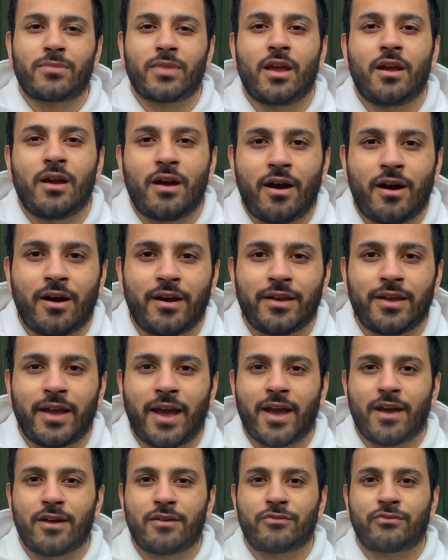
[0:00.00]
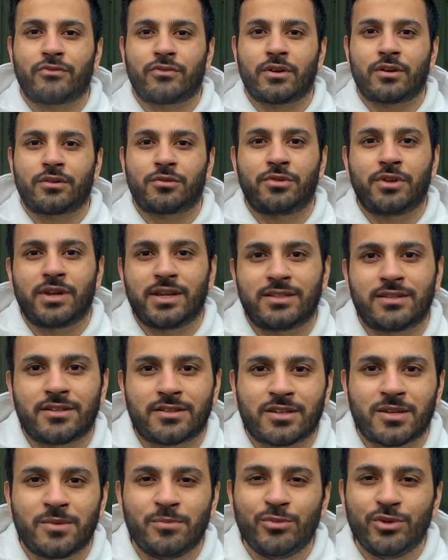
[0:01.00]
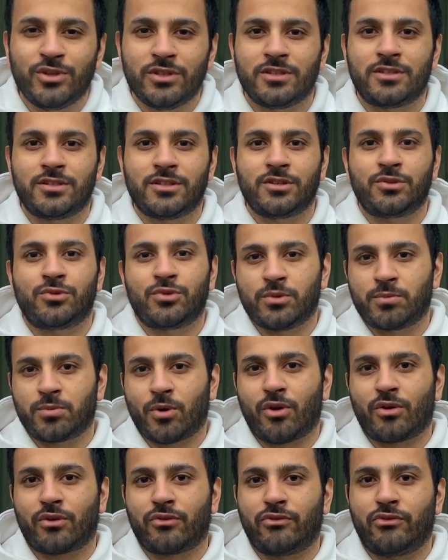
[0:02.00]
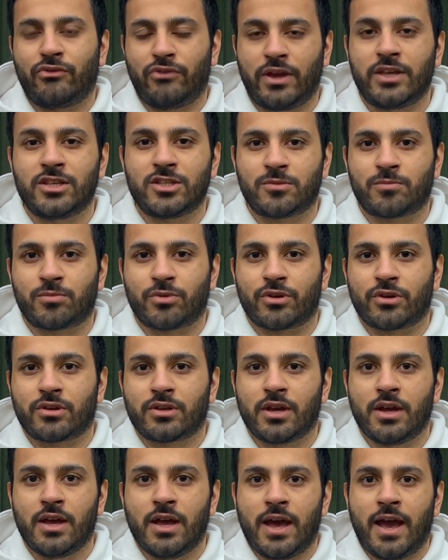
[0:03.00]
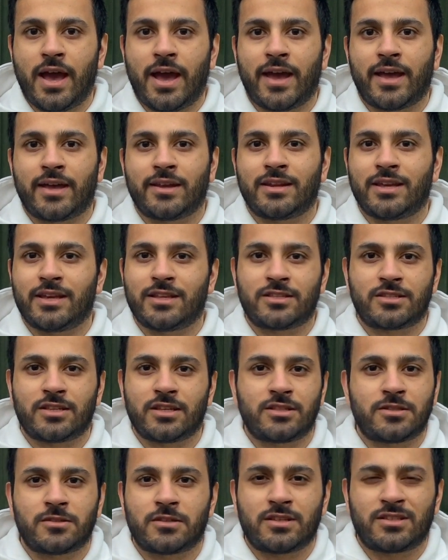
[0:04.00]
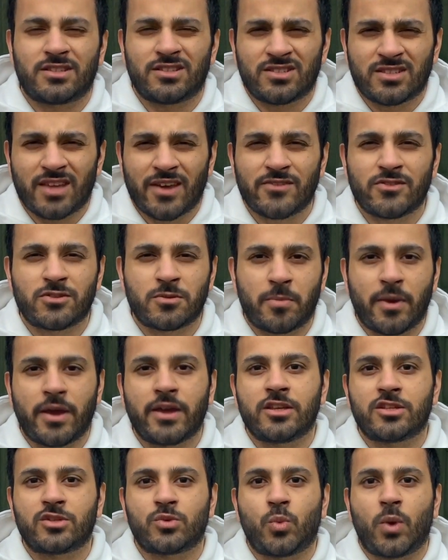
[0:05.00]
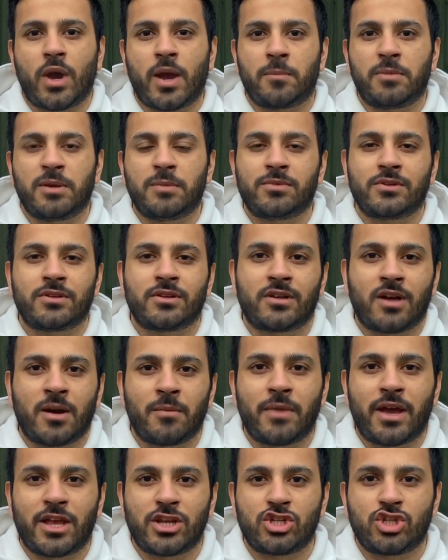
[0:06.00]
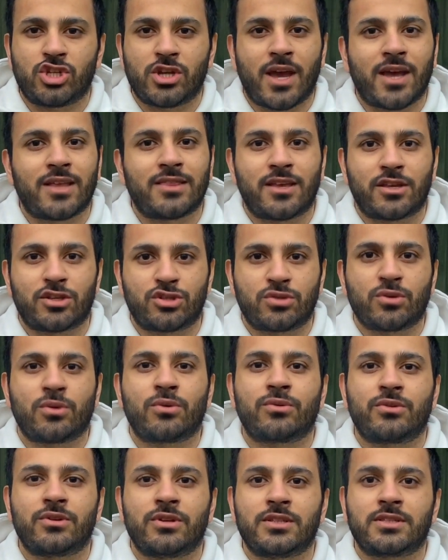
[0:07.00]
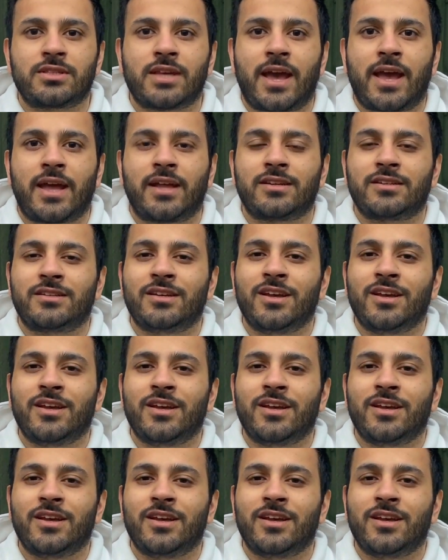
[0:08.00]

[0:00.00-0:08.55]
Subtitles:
I have created a community group on Facebook, and it's a safe space where people can come and share their stories, and